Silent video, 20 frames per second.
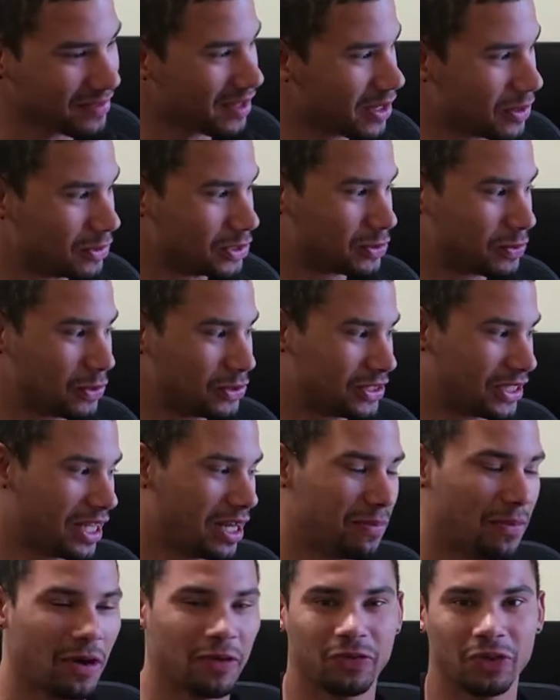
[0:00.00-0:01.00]
He was supposed to
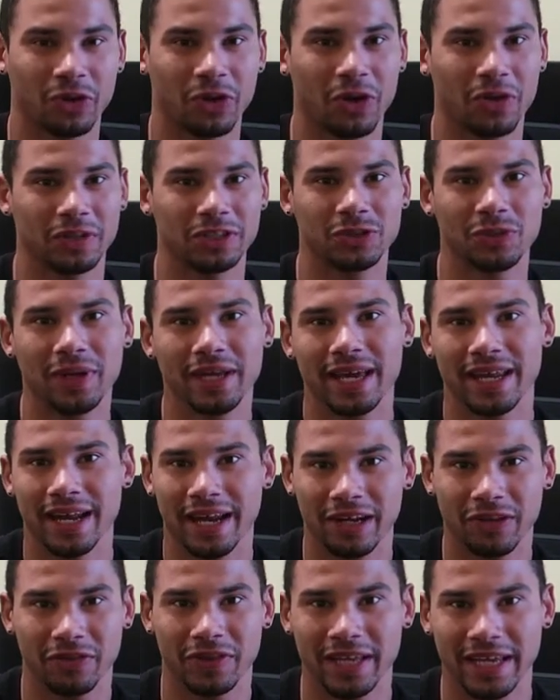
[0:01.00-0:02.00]
get them off the car this weekend.
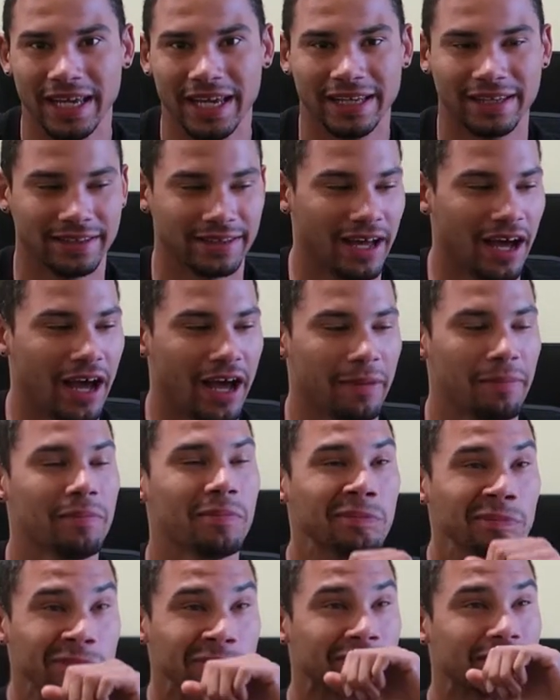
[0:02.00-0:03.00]
I don't think he had the
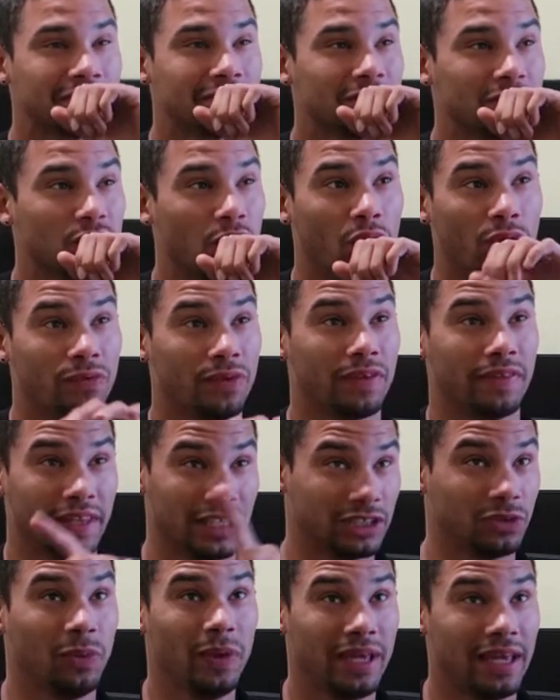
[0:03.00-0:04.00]
time. So hopefully
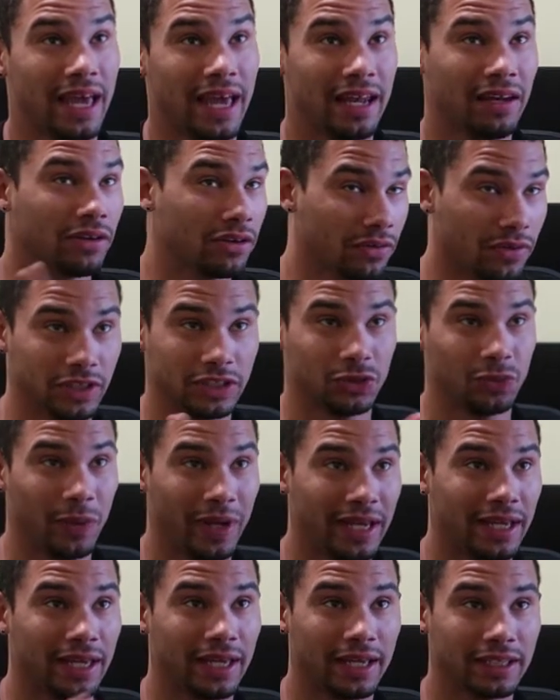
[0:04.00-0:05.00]
this weekend or this
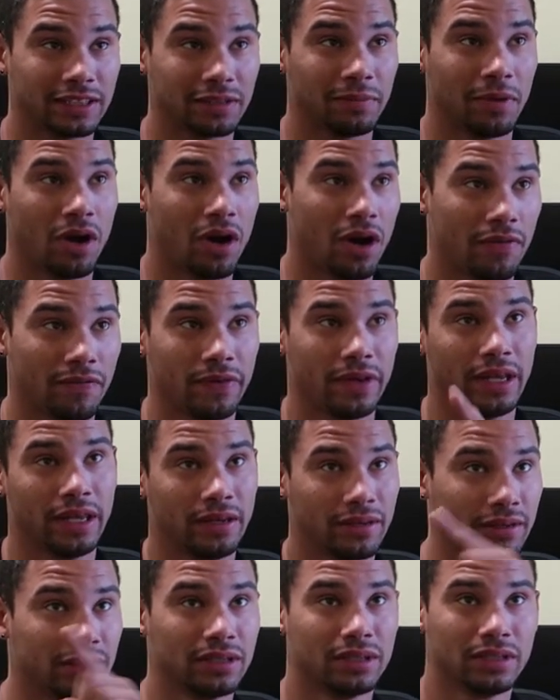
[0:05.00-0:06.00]
week he gets them off. And
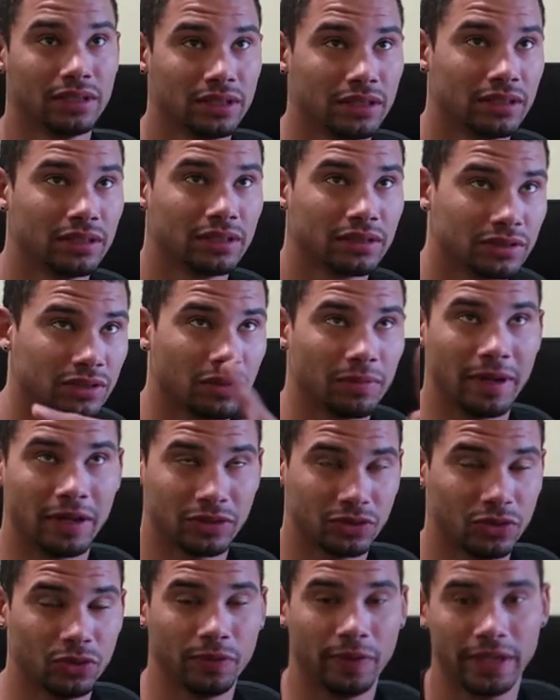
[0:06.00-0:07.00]
then, so
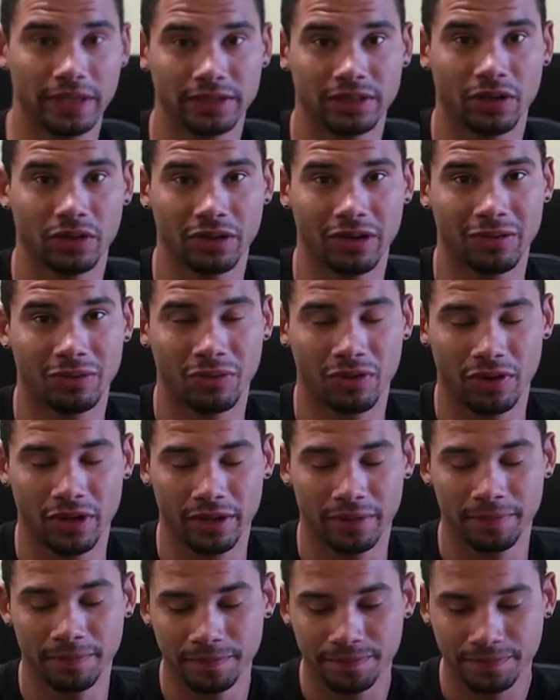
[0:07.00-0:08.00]
about 2 weeks, they'll go
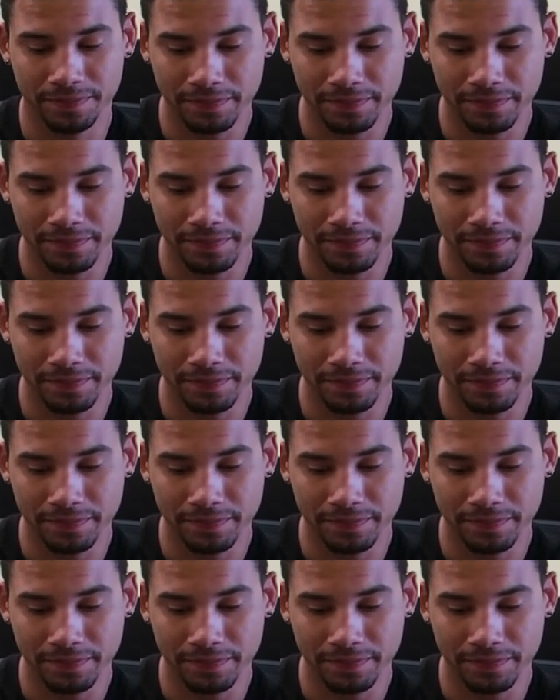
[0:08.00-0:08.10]
on.